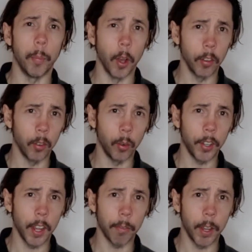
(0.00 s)
personal
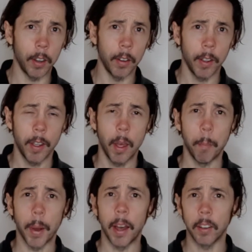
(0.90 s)
TFN,
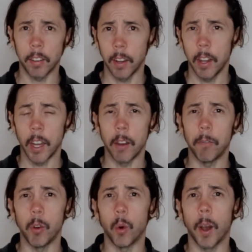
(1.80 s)
but
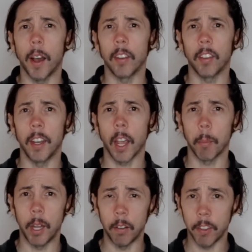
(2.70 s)
if you are setting up
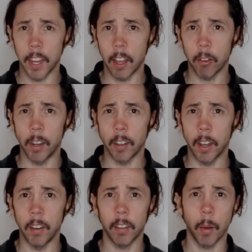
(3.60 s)
any of the other
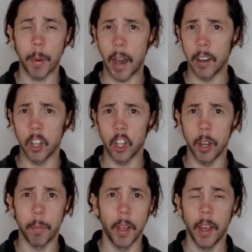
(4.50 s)
entities, a
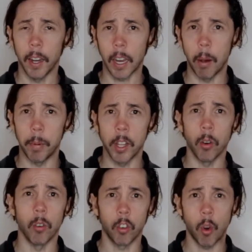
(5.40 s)
partnership, a company
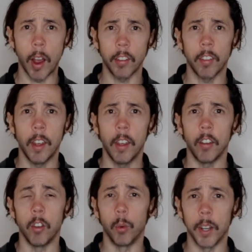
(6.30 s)
or a trust,
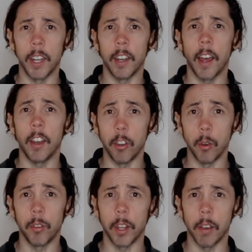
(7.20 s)
you will need a
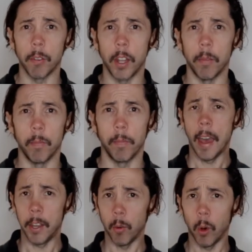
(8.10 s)
new TFN.
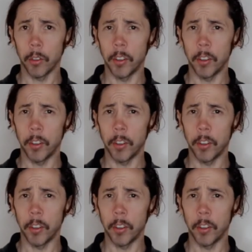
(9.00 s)
And you'll also